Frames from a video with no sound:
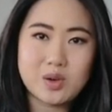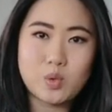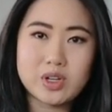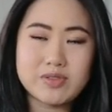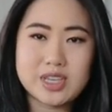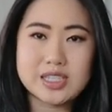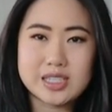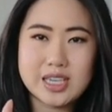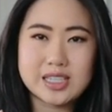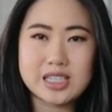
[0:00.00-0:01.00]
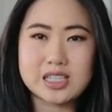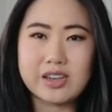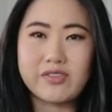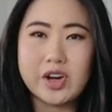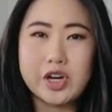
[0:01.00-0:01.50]
one of these things. It's
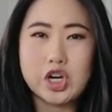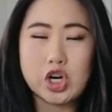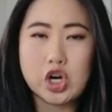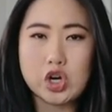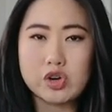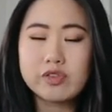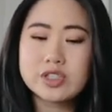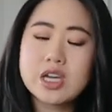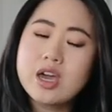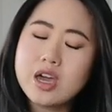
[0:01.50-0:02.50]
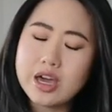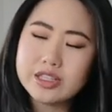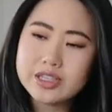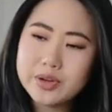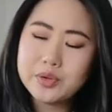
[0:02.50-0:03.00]
like very curved.
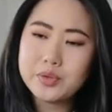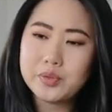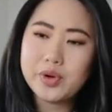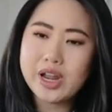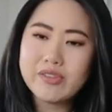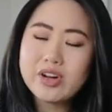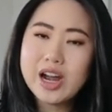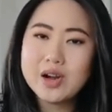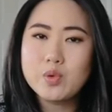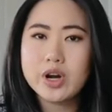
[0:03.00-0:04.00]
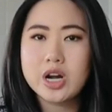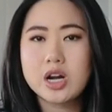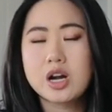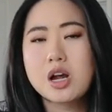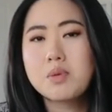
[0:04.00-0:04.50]
And so whenever I
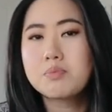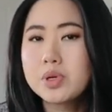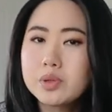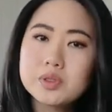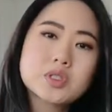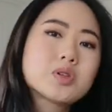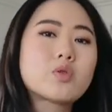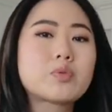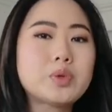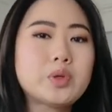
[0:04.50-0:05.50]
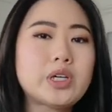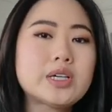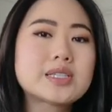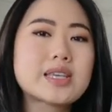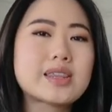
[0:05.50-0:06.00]
wear boots or
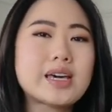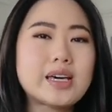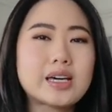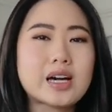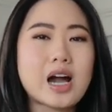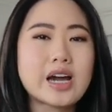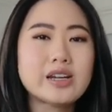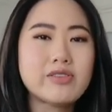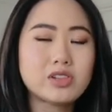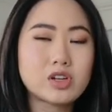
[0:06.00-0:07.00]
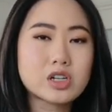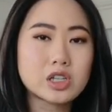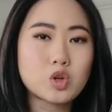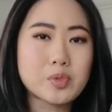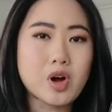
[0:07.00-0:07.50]
booties, they kind of look
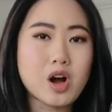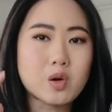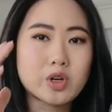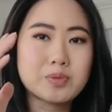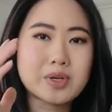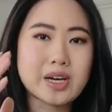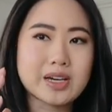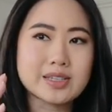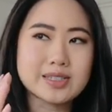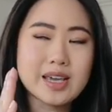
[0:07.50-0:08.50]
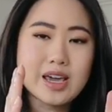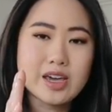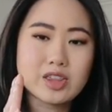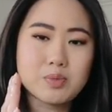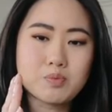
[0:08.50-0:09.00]
a little bit awkward because
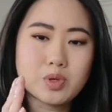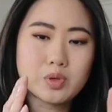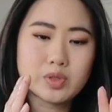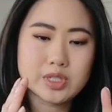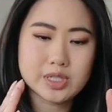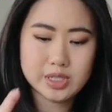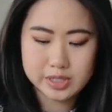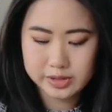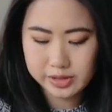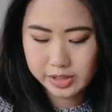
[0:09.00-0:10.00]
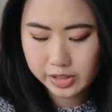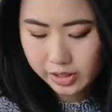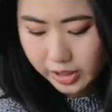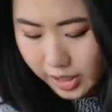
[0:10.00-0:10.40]
the boots, here,